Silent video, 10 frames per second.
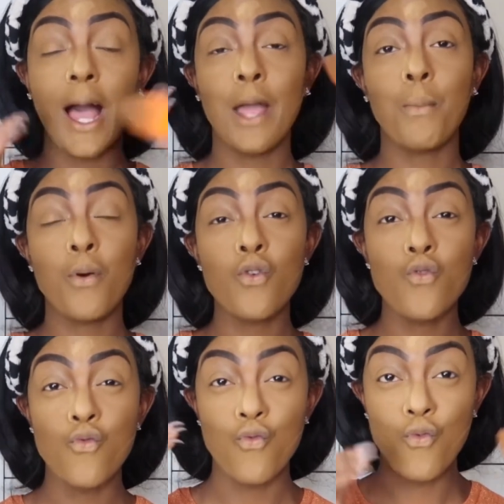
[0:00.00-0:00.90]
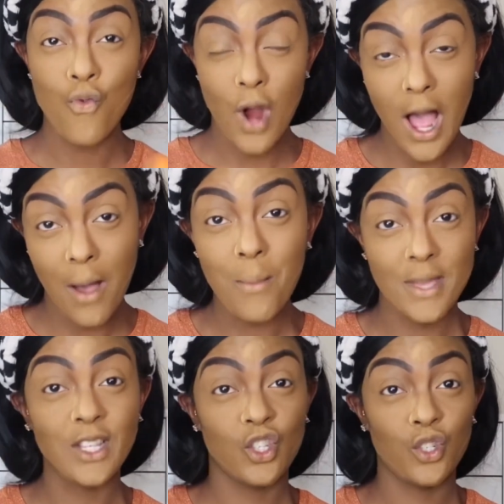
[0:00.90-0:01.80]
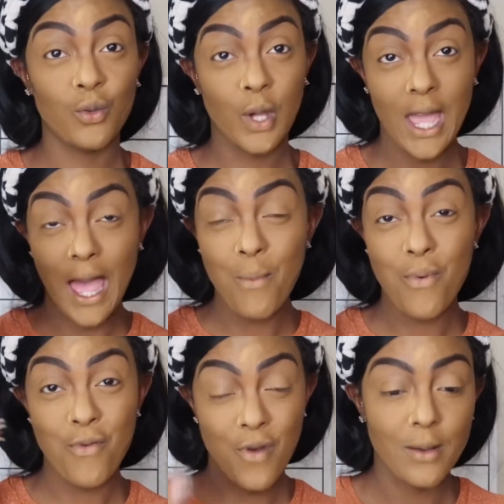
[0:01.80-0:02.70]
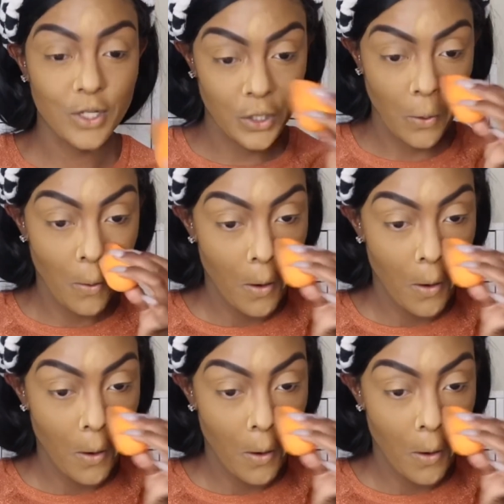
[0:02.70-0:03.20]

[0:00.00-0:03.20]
I promise you. Okay, I promise you.